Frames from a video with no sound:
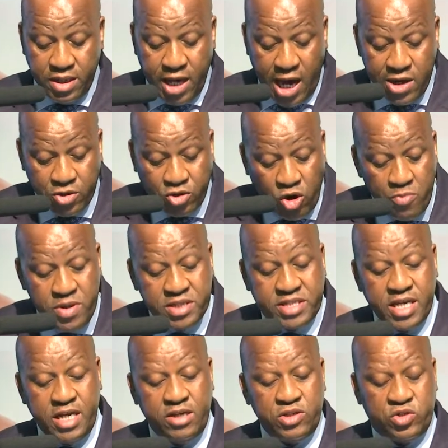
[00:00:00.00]
and
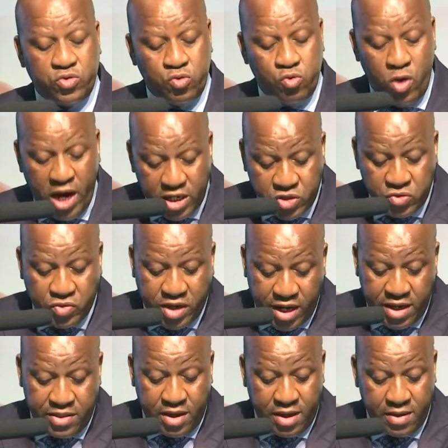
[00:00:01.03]
committing to work
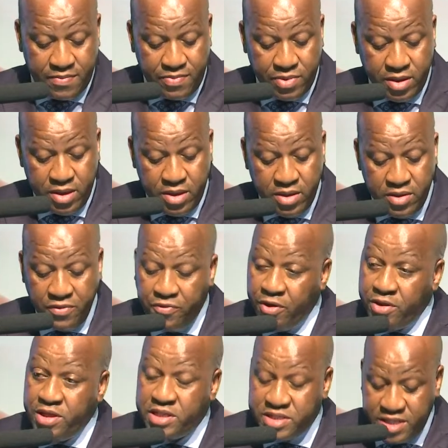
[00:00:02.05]
together
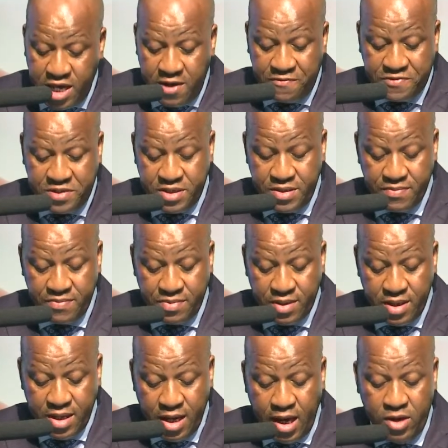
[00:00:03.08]
for the safety
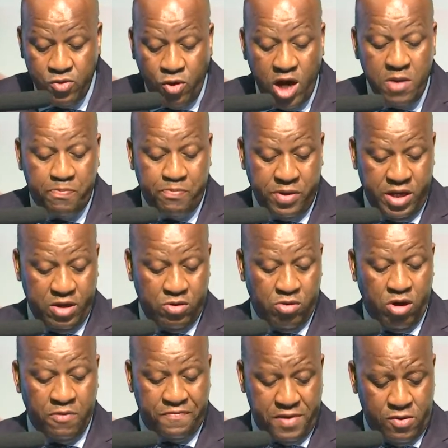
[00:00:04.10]
and well-being
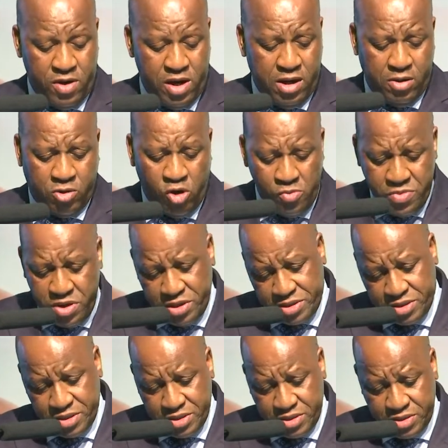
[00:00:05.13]
of our
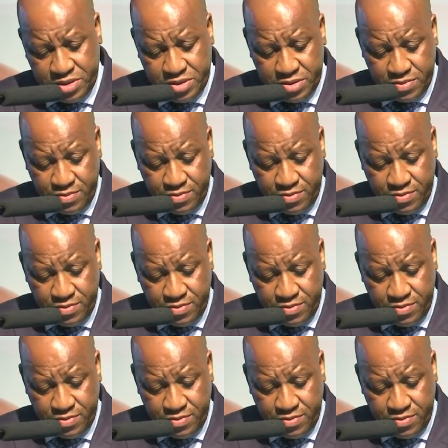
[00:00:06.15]
communities.